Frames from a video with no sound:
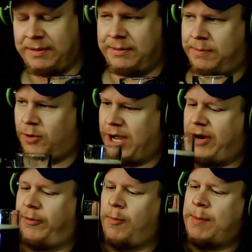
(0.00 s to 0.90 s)
boy, I
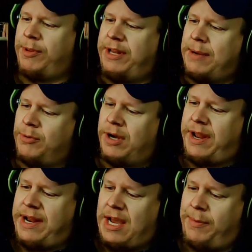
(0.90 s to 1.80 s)
don't remember the number on it
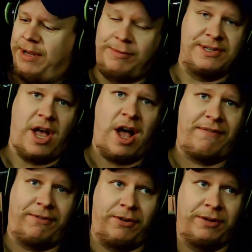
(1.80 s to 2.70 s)
now, but it was
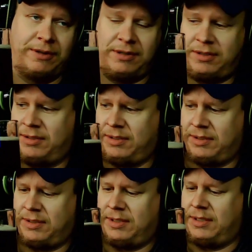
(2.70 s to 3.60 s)
awful.
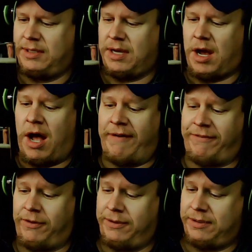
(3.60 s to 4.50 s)

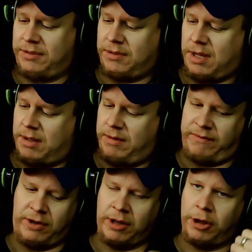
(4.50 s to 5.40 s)
Awful. If
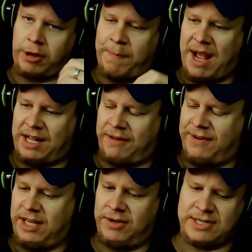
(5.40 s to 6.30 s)
you can look back at the
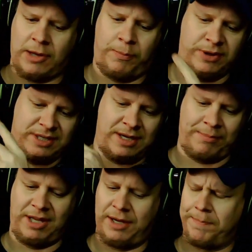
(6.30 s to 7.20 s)
videos, I'll put something